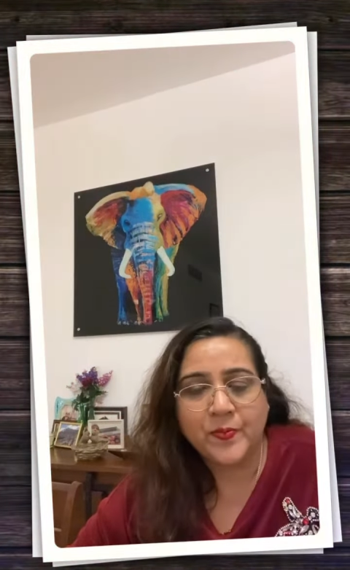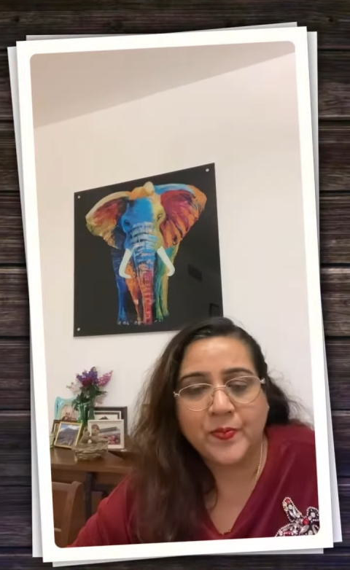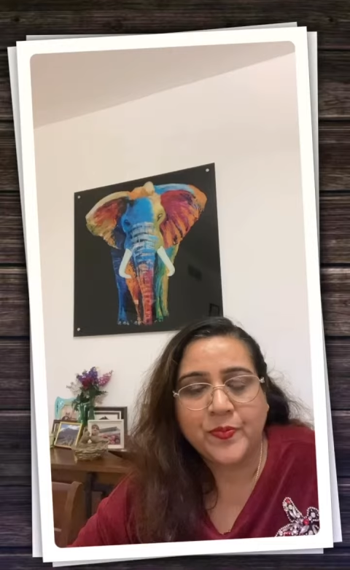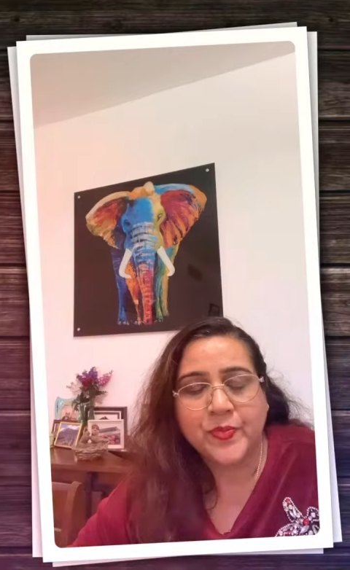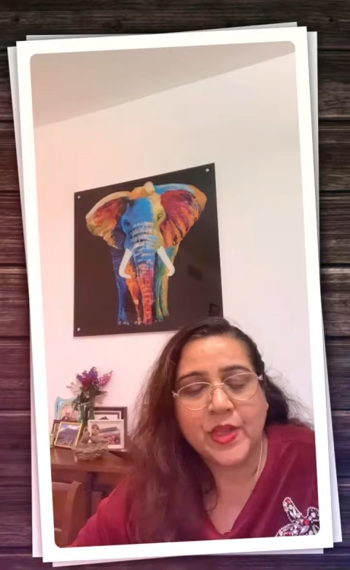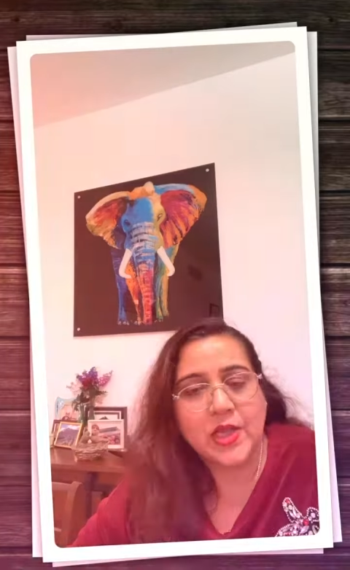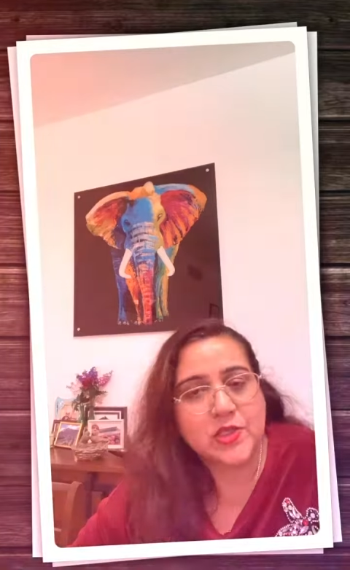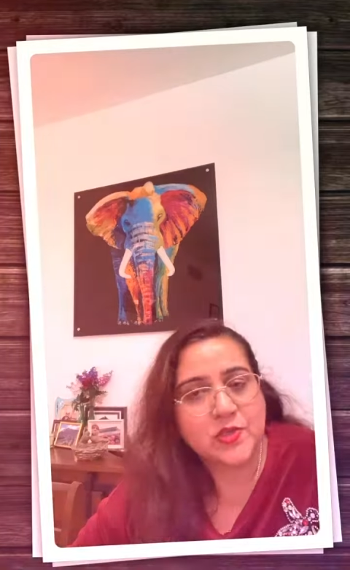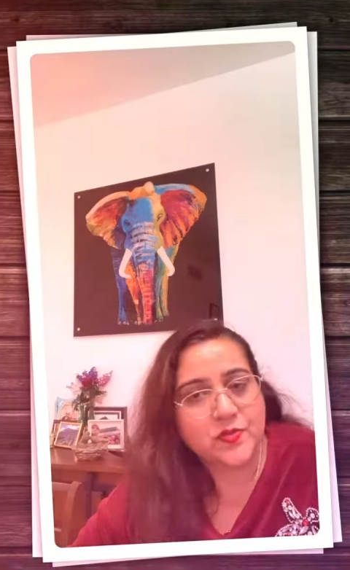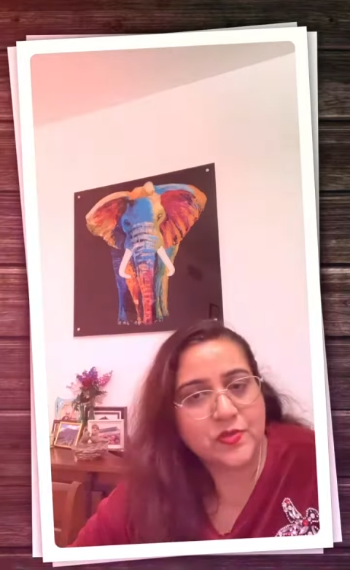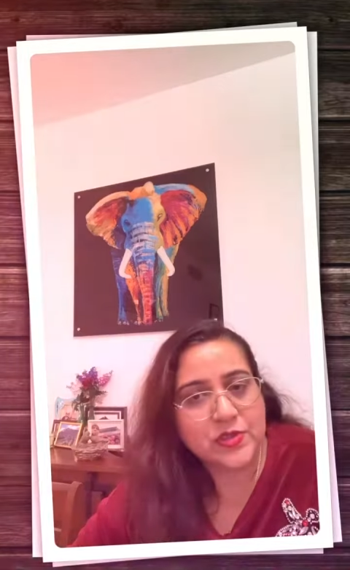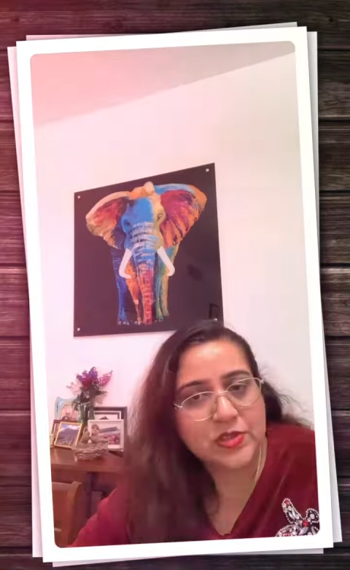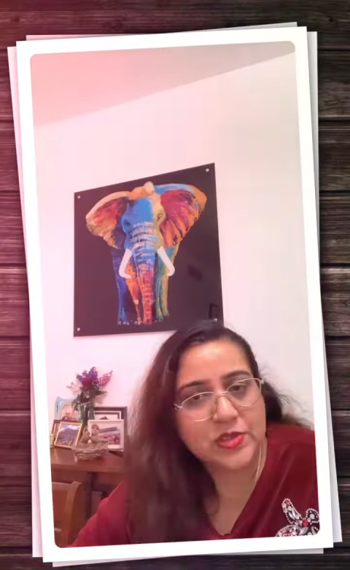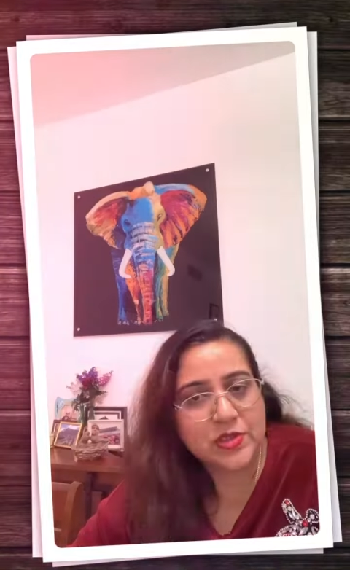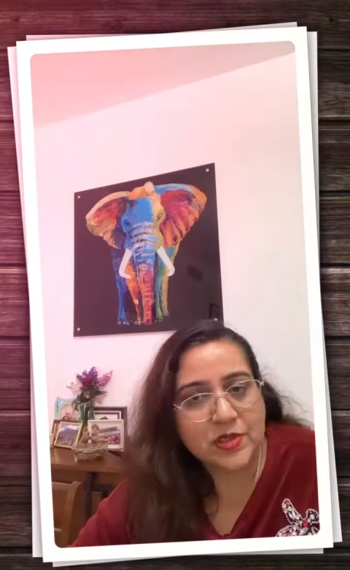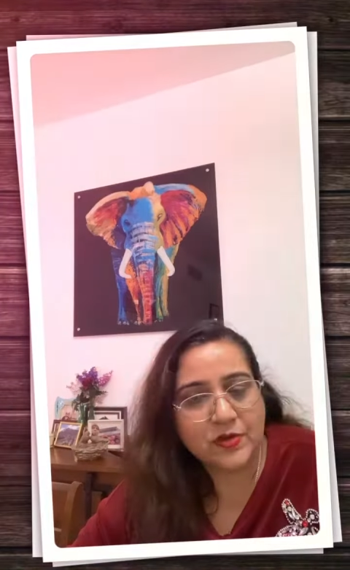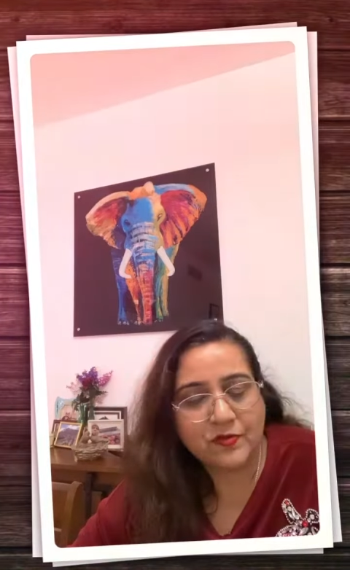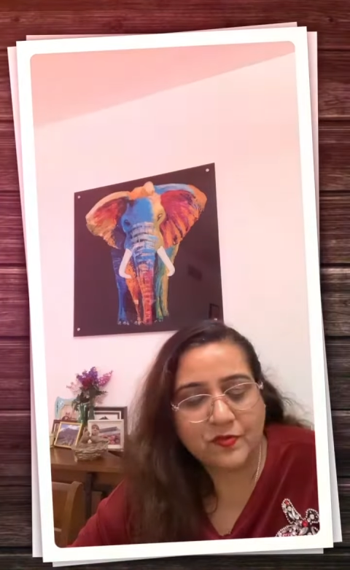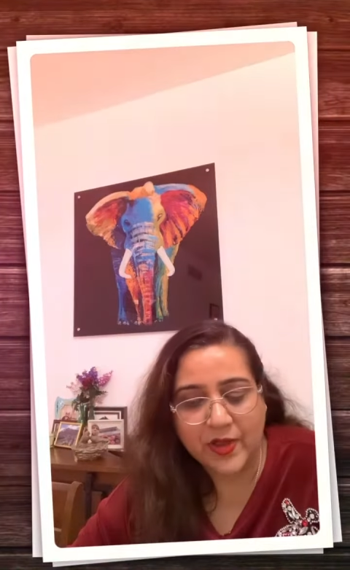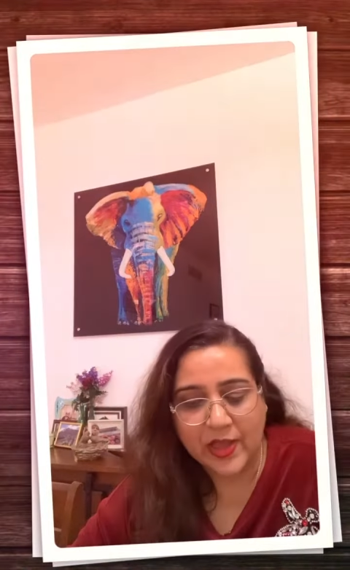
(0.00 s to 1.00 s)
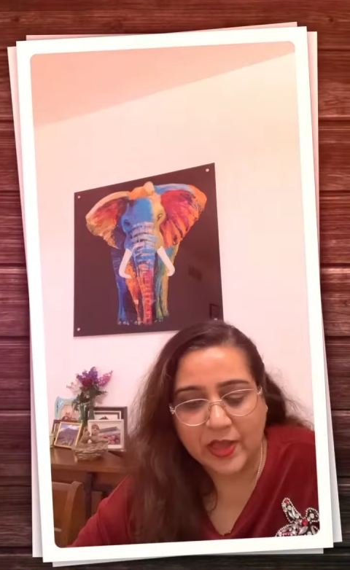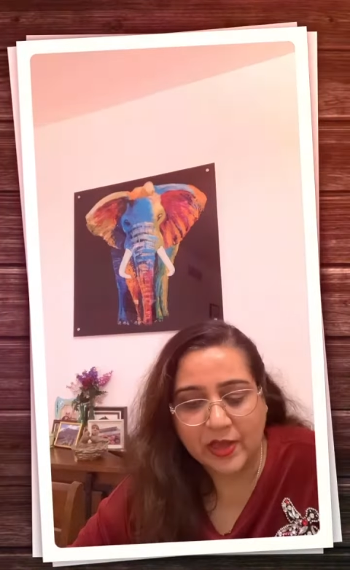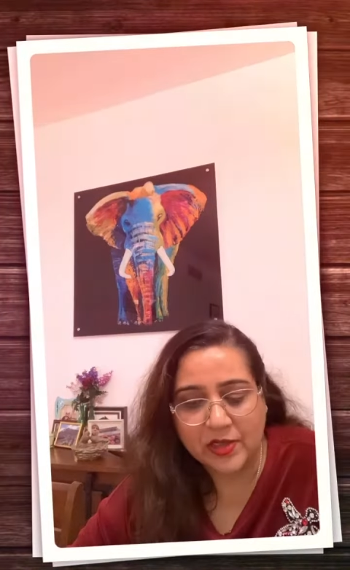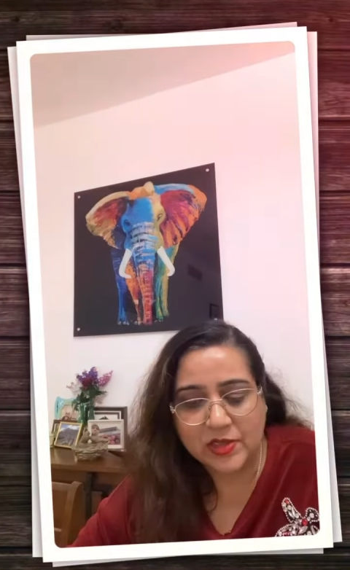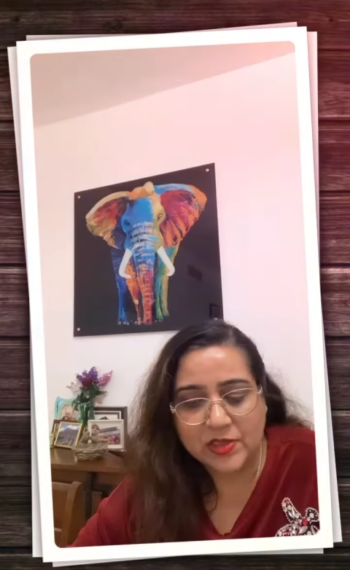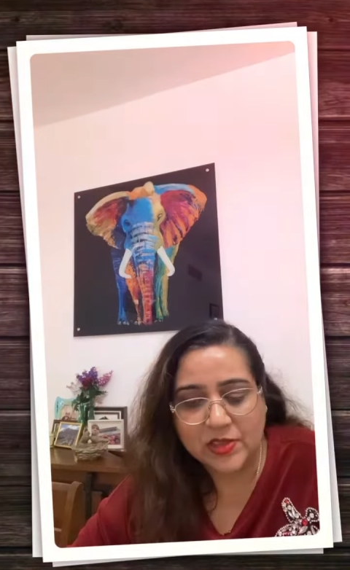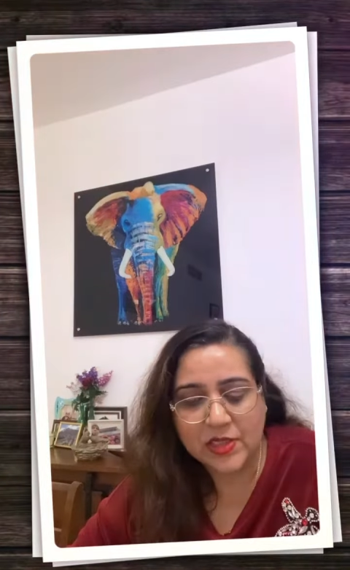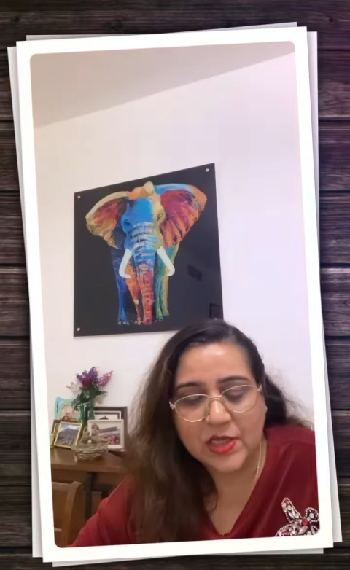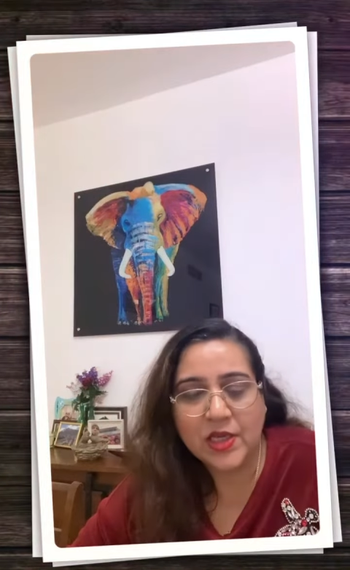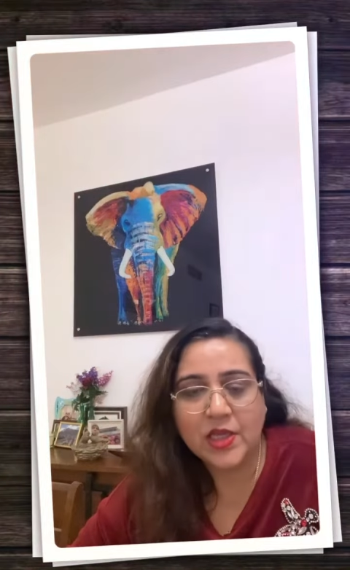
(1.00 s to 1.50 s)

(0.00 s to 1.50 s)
as a visiting faculty,